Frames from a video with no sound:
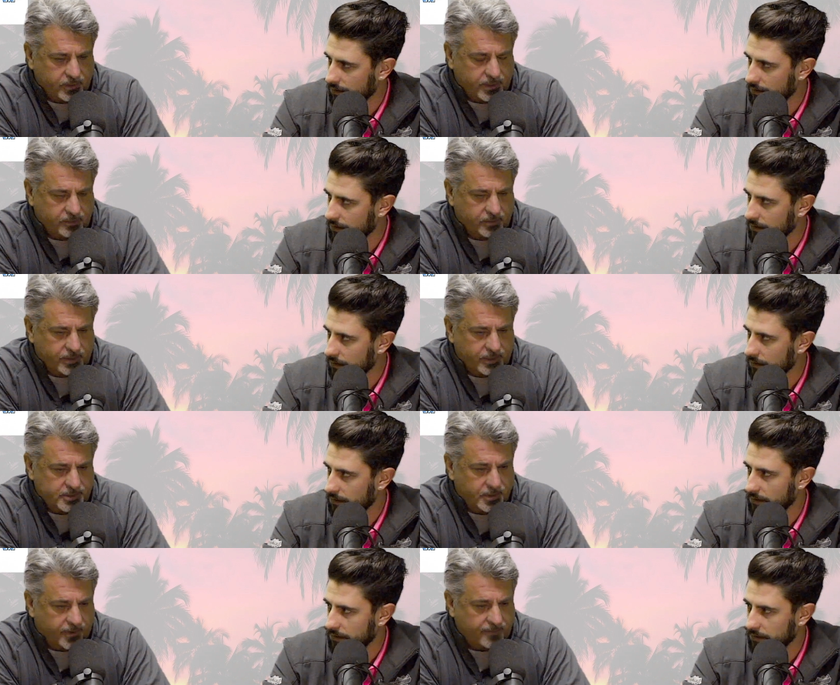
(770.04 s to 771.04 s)
Speaker 1: we we
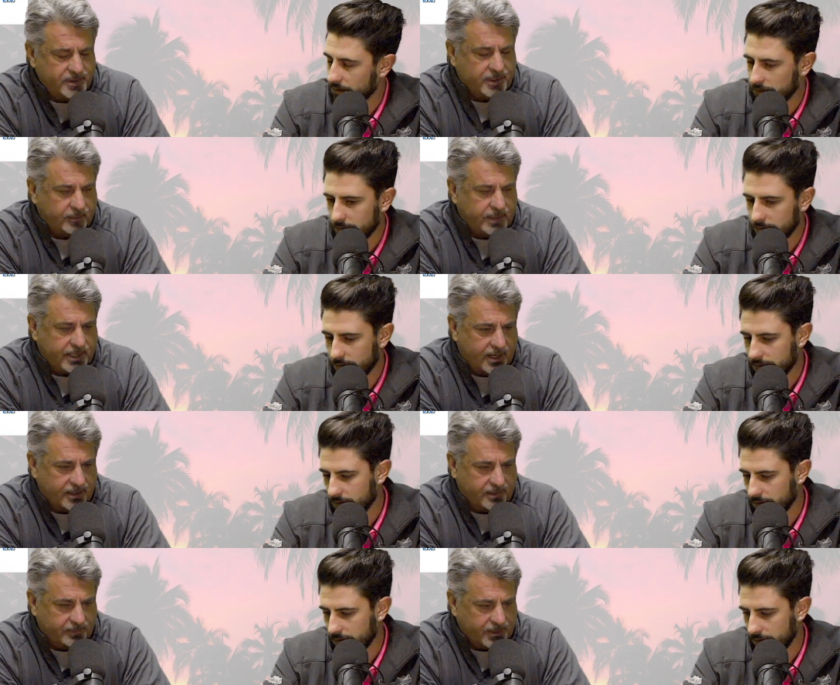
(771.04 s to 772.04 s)
do everything we
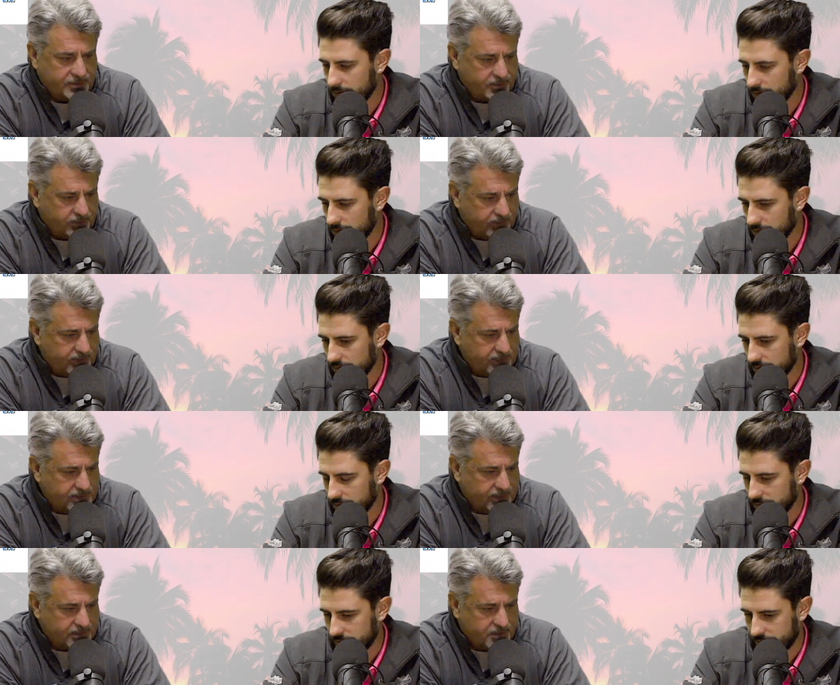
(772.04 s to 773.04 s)
can to make sure that
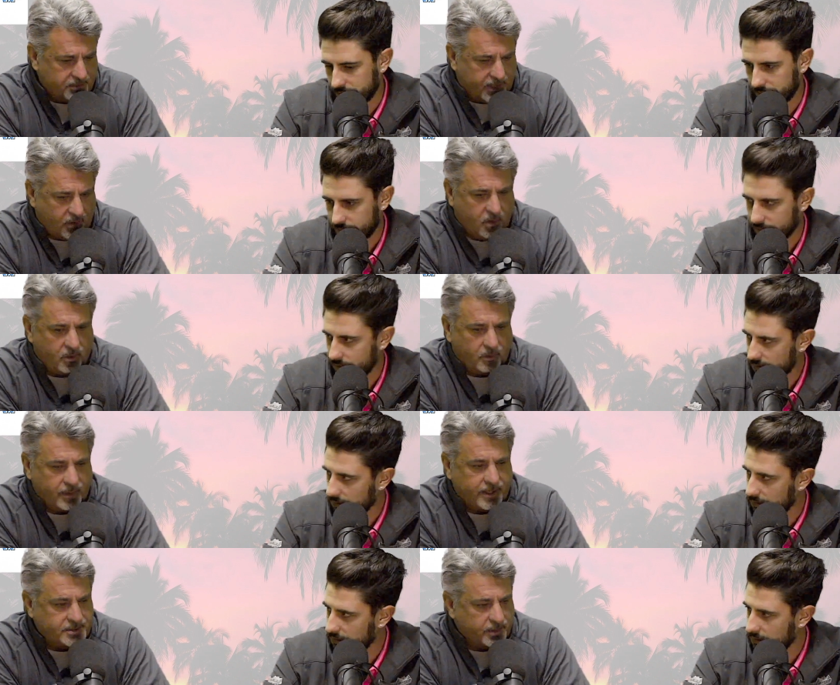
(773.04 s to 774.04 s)
these things don't get all the
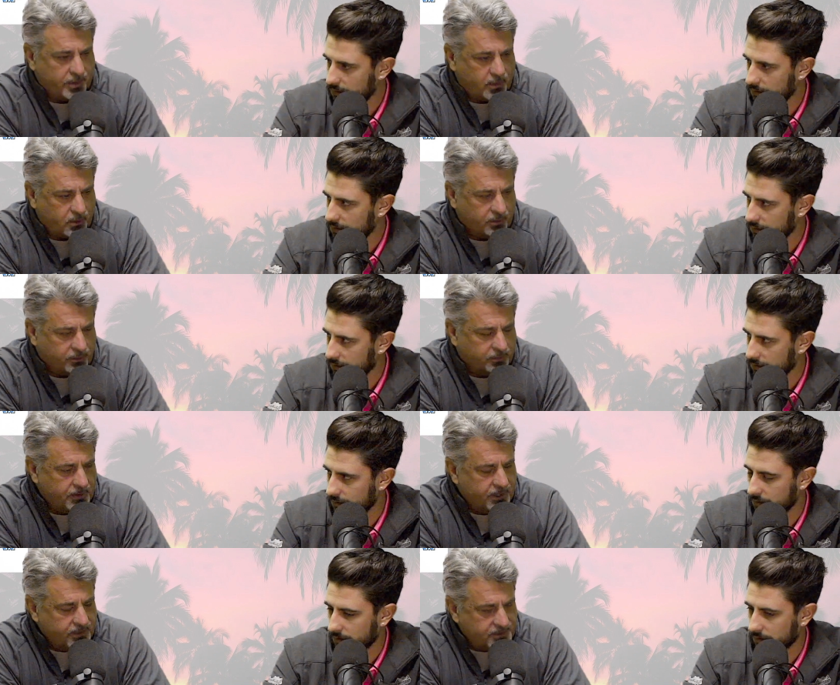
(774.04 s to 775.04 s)
way to a
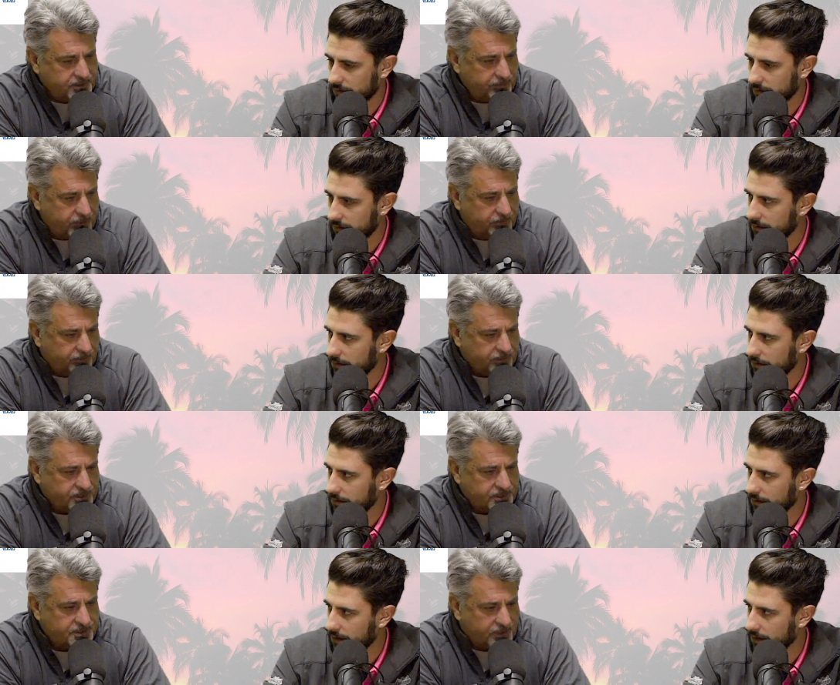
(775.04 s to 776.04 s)
courtroom. Some people are
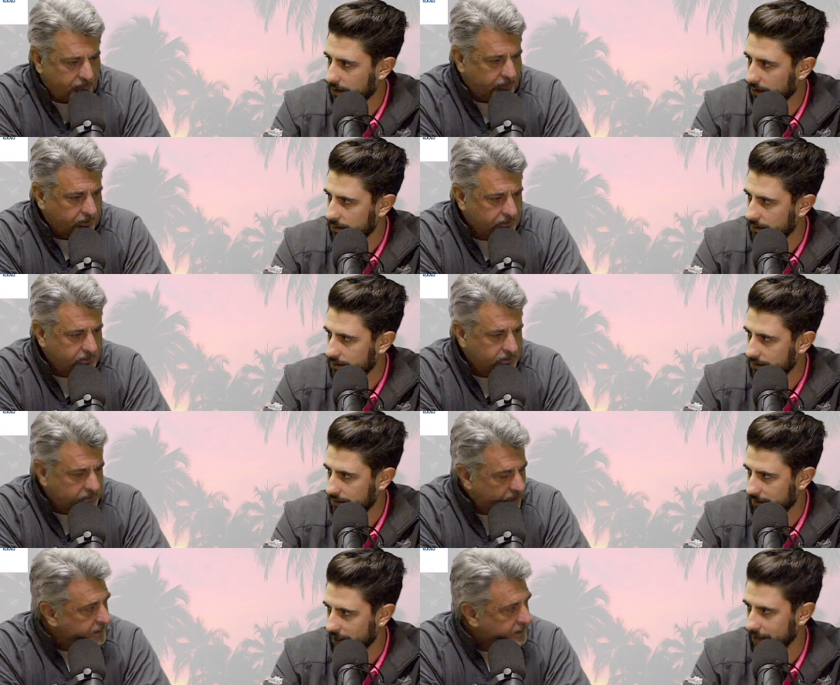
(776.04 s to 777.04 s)
just stubborn,
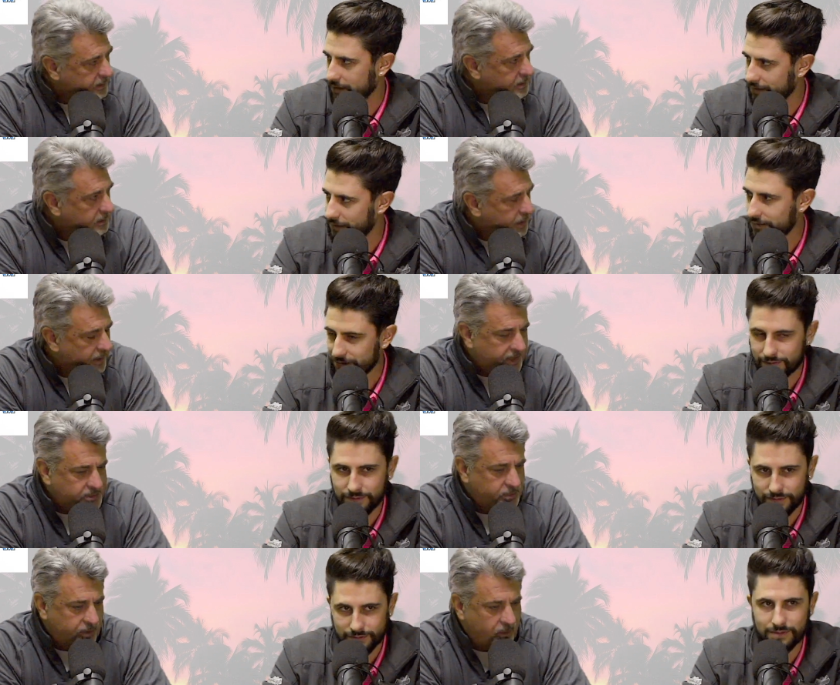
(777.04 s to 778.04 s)
right? Yeah. And
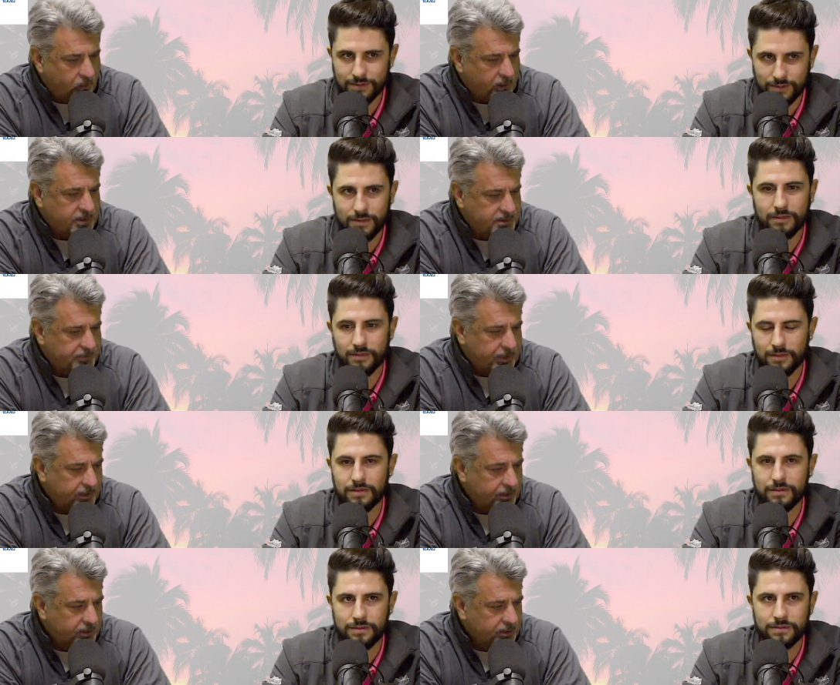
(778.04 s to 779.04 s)
that's where they want it to
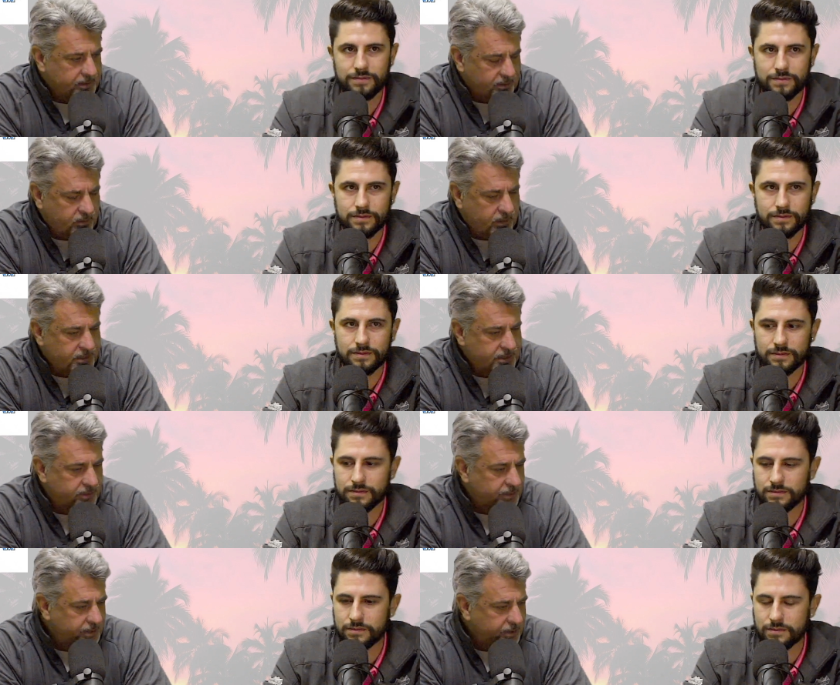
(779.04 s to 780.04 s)
be. They don't want to
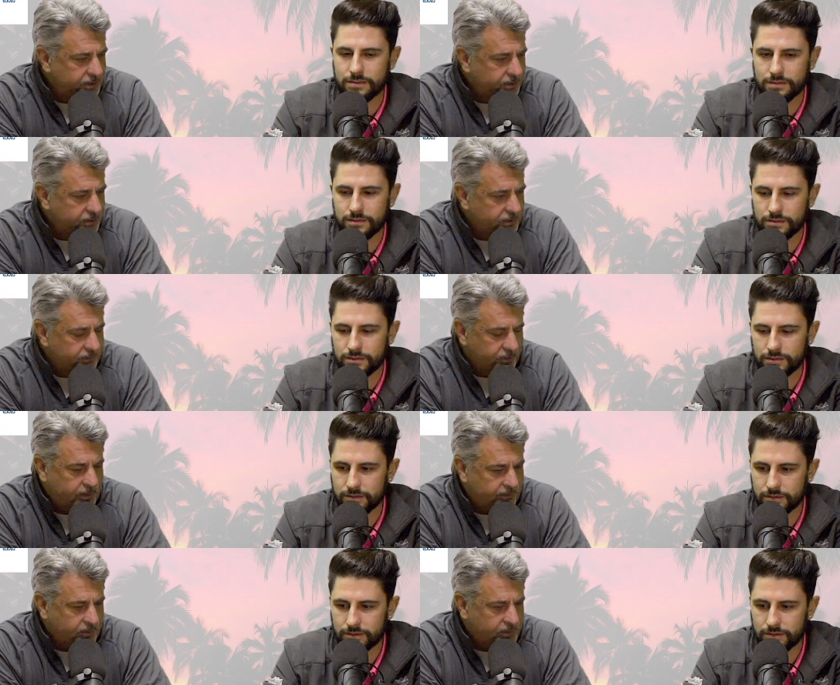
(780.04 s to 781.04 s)
deal with you for
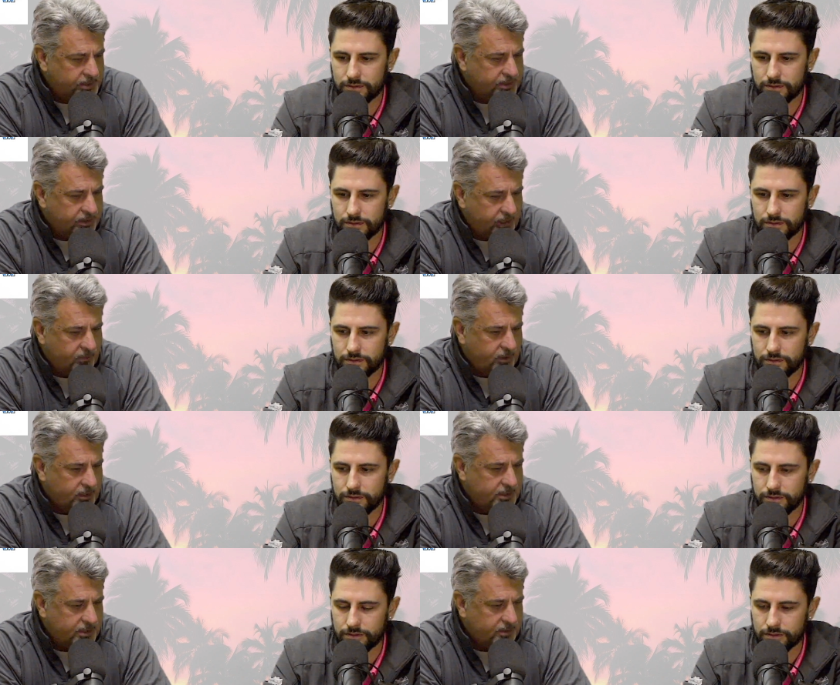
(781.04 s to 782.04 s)
whatever reason. They
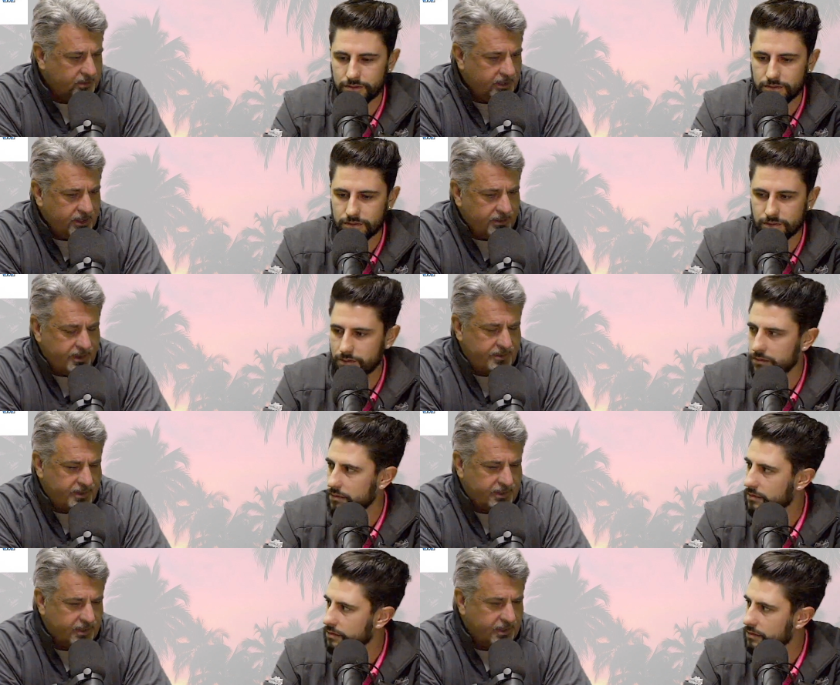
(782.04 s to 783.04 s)
want to deal. They
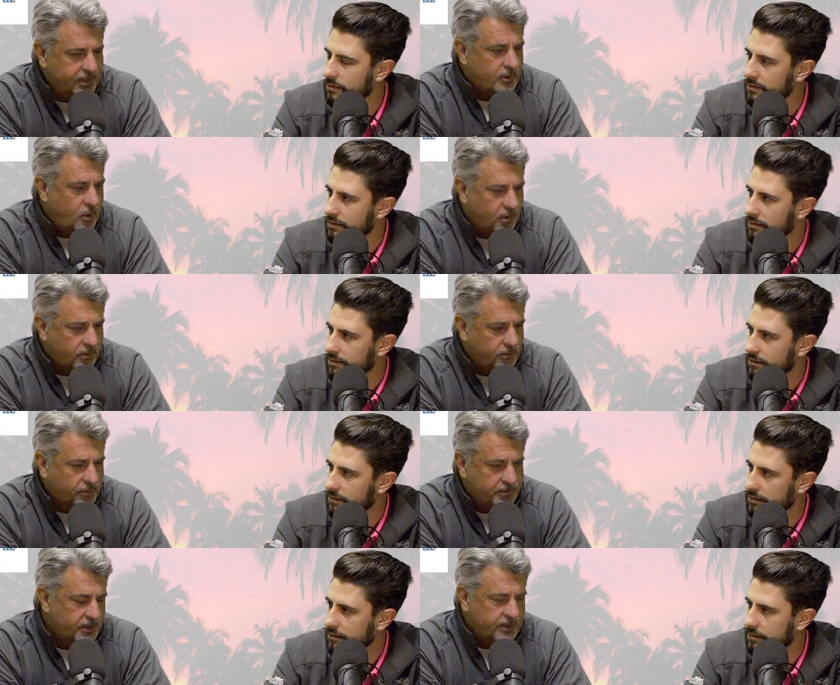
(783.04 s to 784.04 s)
think that in a
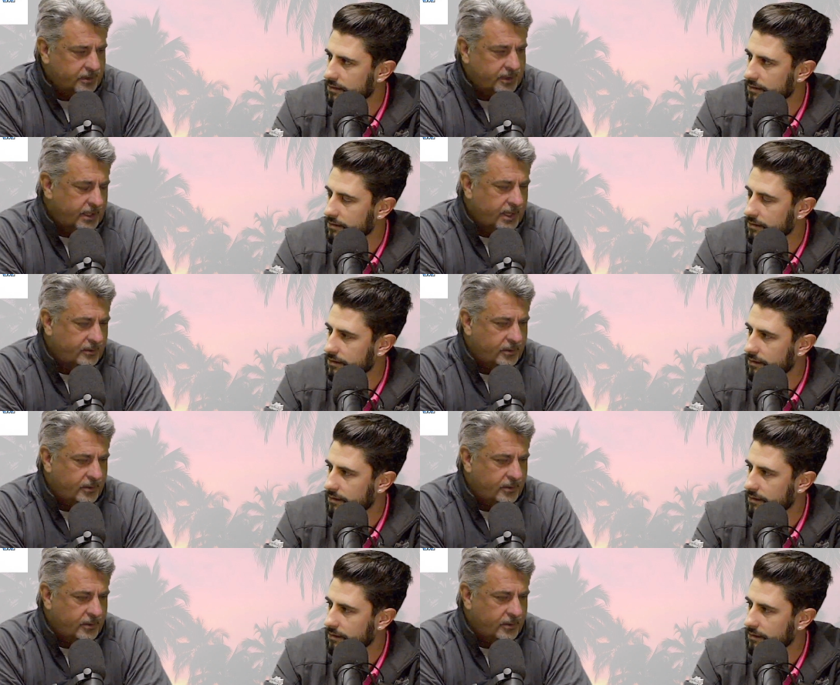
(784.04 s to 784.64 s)
courtroom that they're going to